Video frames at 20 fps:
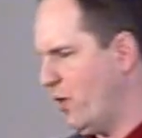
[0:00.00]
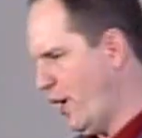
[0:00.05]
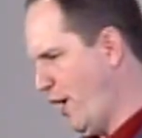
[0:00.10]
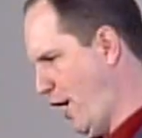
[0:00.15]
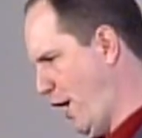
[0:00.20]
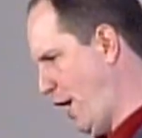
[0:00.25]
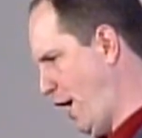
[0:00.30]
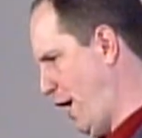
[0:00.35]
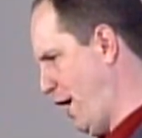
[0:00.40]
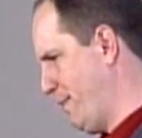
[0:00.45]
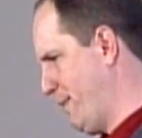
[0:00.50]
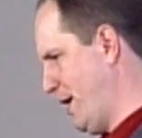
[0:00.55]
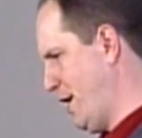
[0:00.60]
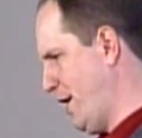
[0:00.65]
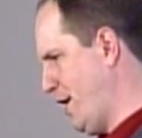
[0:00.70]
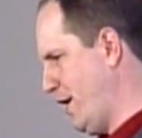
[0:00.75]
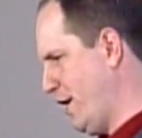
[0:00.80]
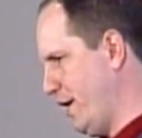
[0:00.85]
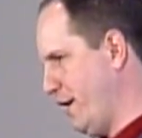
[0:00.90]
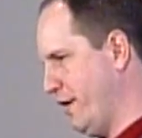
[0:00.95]
go,
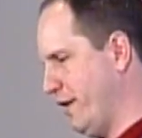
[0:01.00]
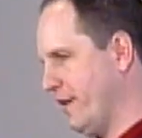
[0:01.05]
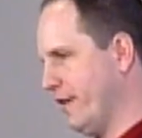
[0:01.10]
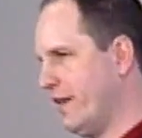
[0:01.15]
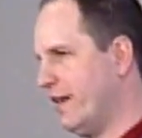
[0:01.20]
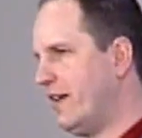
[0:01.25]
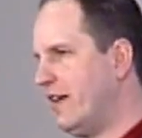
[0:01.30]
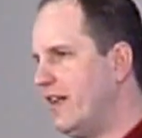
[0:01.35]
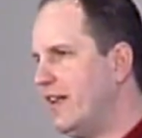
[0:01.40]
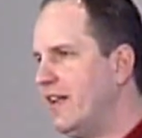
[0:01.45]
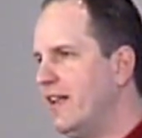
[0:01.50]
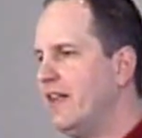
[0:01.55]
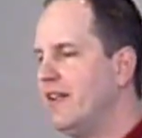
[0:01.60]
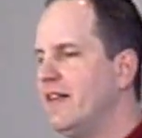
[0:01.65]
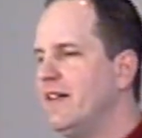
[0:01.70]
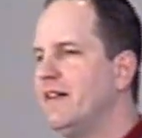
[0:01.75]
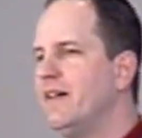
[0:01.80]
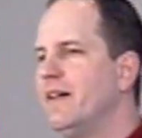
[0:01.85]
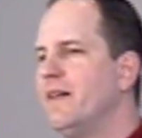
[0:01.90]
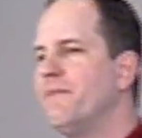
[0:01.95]
Amen.
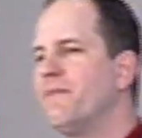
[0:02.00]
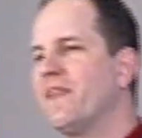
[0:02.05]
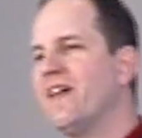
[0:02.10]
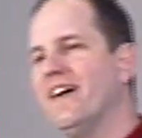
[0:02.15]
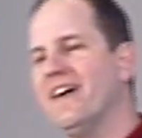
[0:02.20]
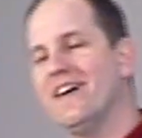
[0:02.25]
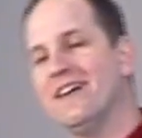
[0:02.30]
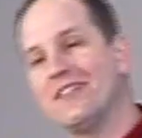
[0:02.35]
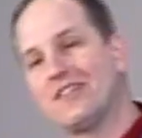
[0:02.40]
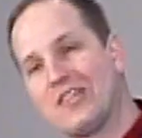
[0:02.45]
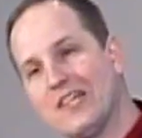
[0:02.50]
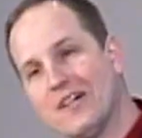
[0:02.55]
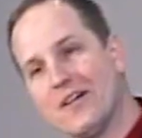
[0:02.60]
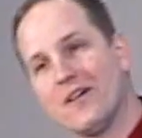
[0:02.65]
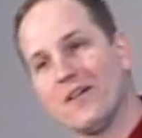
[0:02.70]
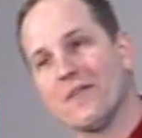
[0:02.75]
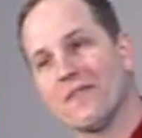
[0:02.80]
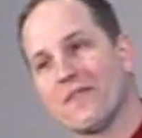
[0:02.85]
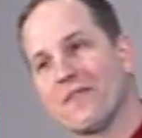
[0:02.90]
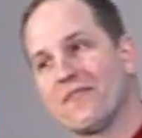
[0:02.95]

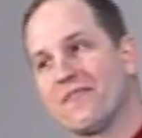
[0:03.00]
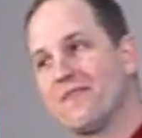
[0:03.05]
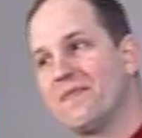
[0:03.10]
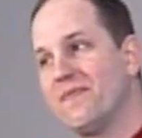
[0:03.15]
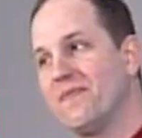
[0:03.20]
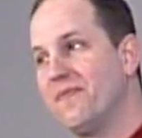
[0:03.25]
Until